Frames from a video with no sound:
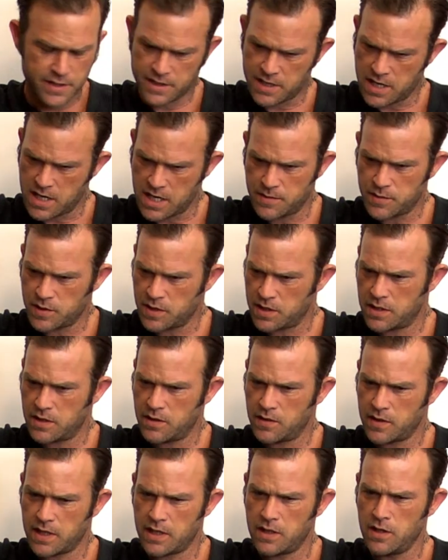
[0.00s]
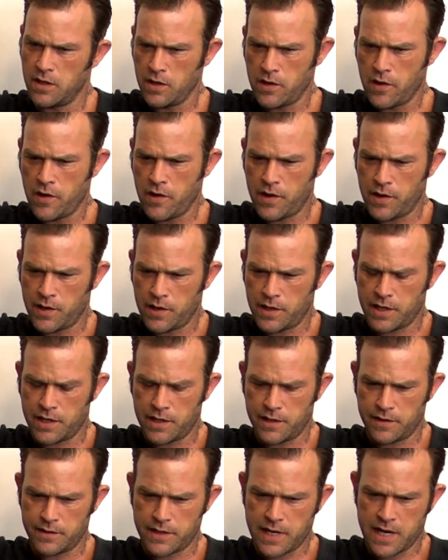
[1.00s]
at times. You know,
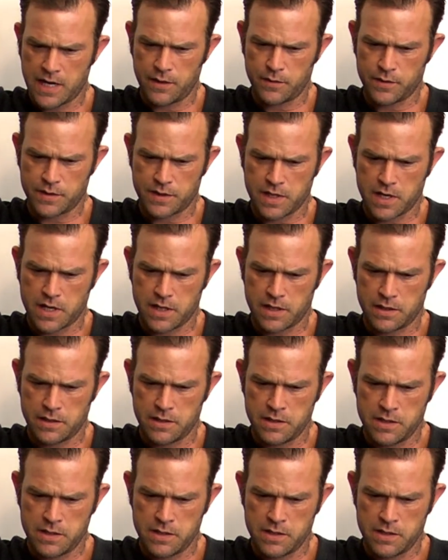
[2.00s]
Daddy was not